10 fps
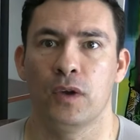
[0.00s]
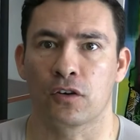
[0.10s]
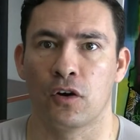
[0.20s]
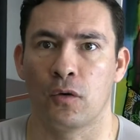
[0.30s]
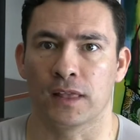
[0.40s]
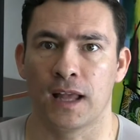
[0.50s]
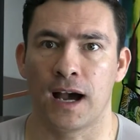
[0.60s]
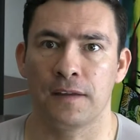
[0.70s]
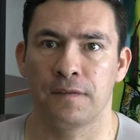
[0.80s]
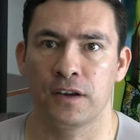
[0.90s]
we are going
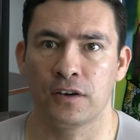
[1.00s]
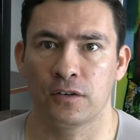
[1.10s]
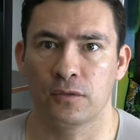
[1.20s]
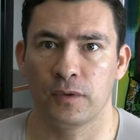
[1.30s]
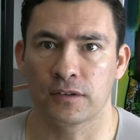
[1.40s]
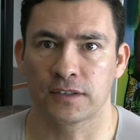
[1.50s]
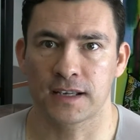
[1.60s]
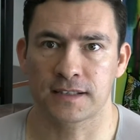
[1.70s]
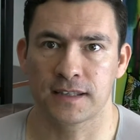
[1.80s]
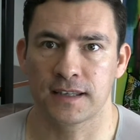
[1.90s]
live here. We are
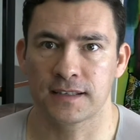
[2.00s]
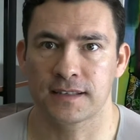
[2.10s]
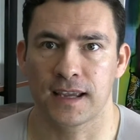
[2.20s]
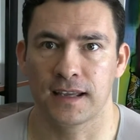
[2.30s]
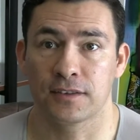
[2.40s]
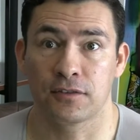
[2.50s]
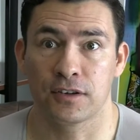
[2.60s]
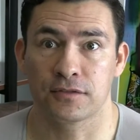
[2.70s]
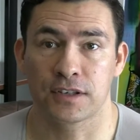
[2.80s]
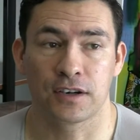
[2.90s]
testing this.
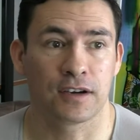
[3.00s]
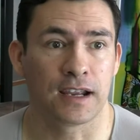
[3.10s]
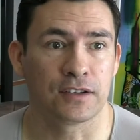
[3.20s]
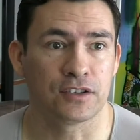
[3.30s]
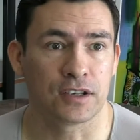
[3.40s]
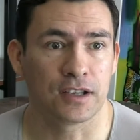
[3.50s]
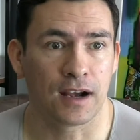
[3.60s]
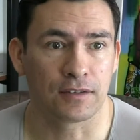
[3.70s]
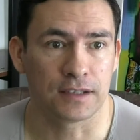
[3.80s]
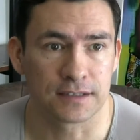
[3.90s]
Antonio's here hanging
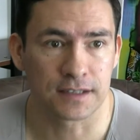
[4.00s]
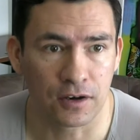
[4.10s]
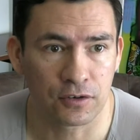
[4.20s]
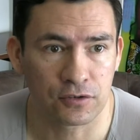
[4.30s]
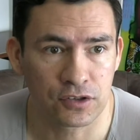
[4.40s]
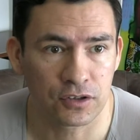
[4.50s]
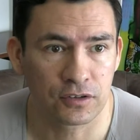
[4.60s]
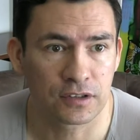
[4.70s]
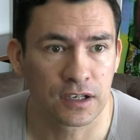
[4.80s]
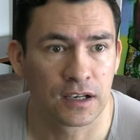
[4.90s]
out in his
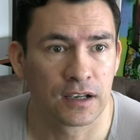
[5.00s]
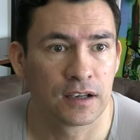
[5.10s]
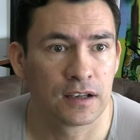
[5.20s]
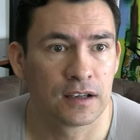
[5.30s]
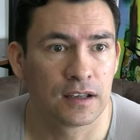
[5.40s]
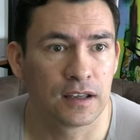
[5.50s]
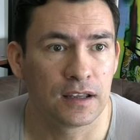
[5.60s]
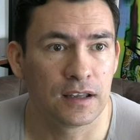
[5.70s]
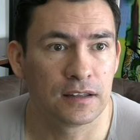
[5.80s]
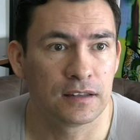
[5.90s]
undershirt.
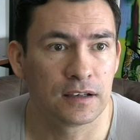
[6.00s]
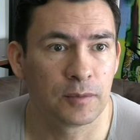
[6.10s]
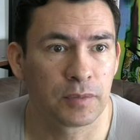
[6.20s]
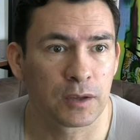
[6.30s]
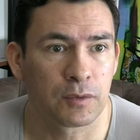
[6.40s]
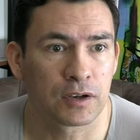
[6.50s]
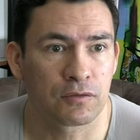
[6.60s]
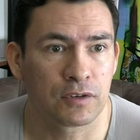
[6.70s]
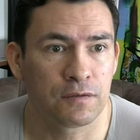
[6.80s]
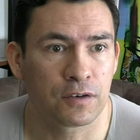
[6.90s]
And probably want to
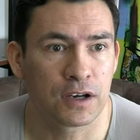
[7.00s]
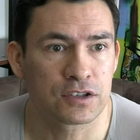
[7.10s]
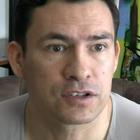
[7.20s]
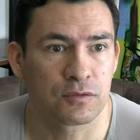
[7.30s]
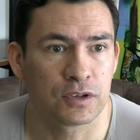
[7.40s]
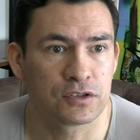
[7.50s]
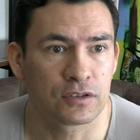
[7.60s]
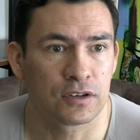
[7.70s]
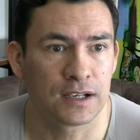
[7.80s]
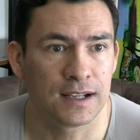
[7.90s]
refresh what
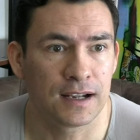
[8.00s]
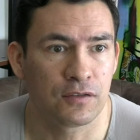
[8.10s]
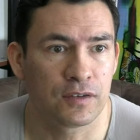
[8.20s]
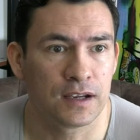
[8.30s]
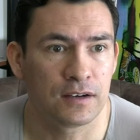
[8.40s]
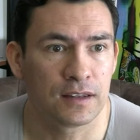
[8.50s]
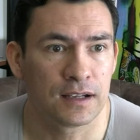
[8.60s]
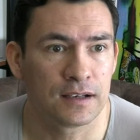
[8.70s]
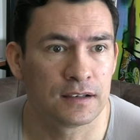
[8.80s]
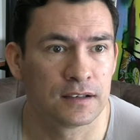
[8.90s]
you're looking at over there,
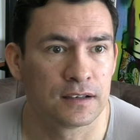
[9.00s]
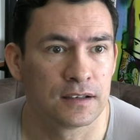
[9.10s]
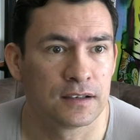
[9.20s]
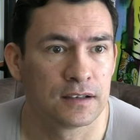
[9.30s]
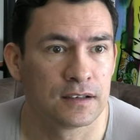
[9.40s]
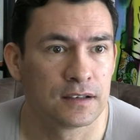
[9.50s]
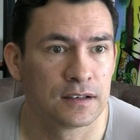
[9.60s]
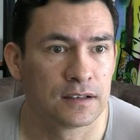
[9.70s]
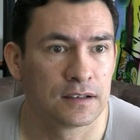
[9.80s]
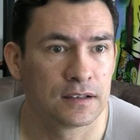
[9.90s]
Lena.
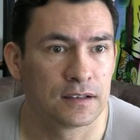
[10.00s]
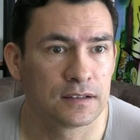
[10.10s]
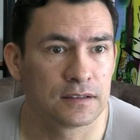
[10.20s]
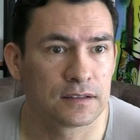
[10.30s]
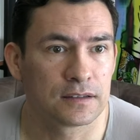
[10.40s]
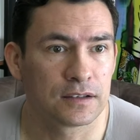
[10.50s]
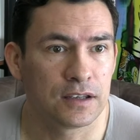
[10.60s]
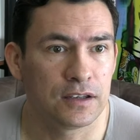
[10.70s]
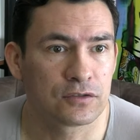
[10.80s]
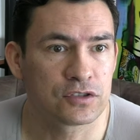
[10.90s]
And look
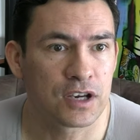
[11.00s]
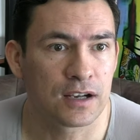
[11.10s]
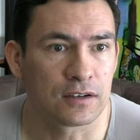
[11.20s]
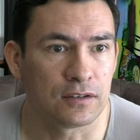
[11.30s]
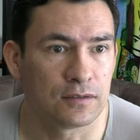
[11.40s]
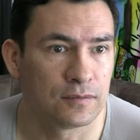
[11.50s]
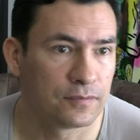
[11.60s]
at your channel.